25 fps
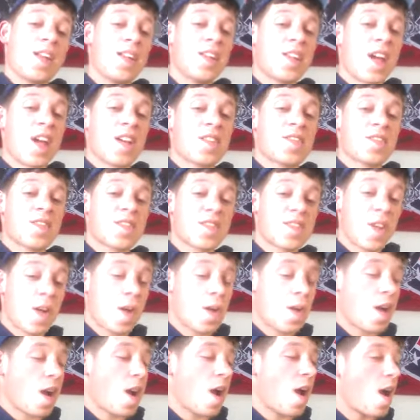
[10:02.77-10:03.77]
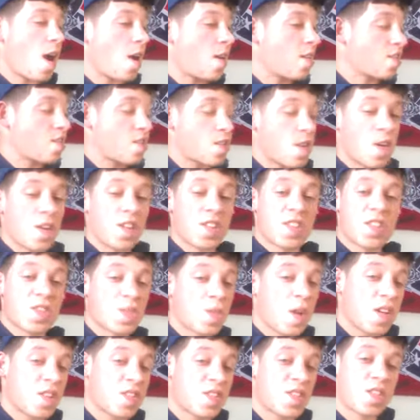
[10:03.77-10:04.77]
And it got so, I started
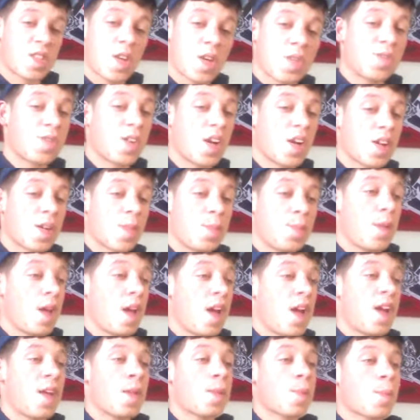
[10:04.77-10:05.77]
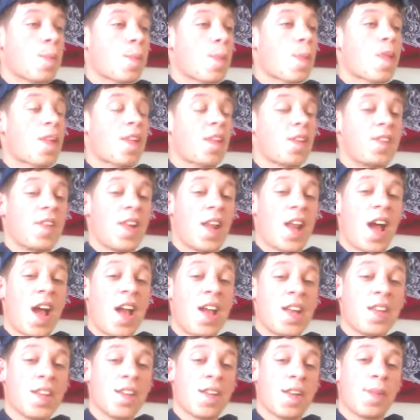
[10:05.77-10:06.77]
sweating so fucking bad that
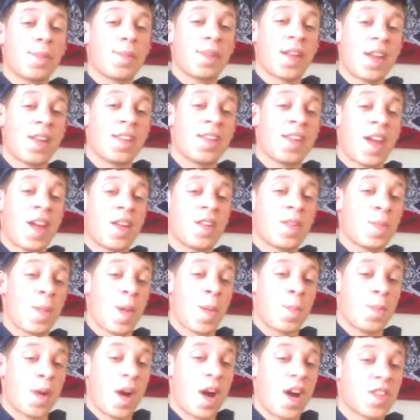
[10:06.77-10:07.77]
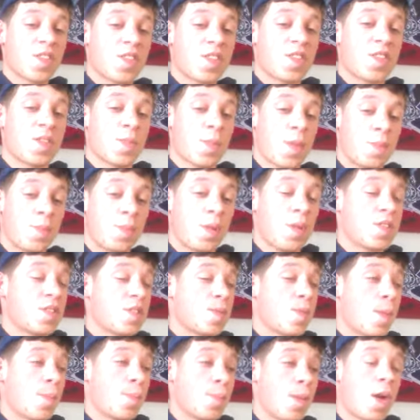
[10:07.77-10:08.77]
I ended up getting down to my boxers and my
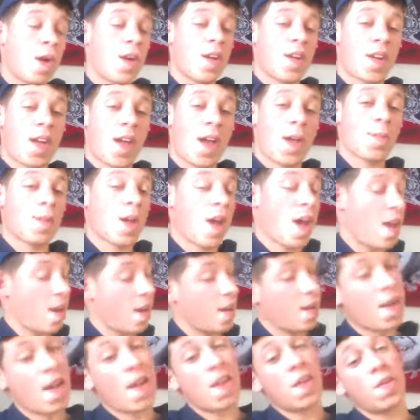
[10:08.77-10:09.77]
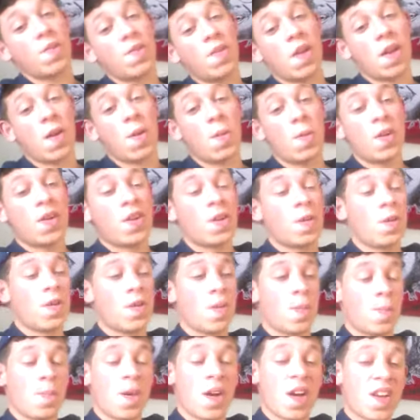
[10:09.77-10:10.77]
boots and my ball cap, hanging out the fucking window
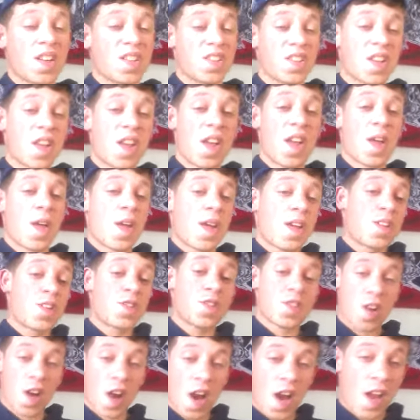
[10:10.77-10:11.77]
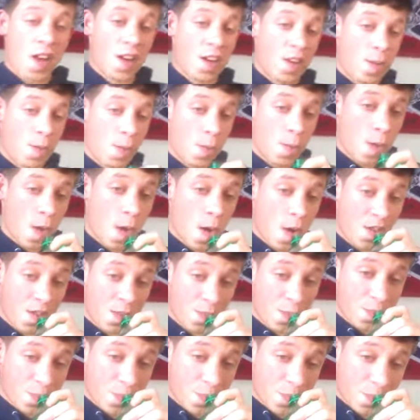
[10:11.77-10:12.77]
of the bus, trying to cool
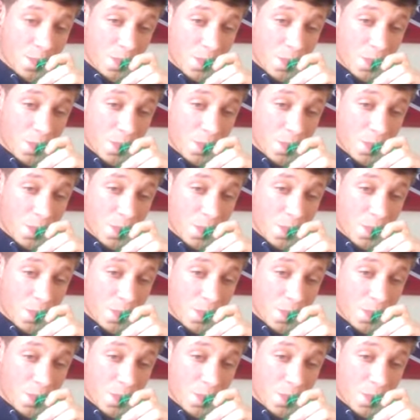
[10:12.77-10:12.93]
off.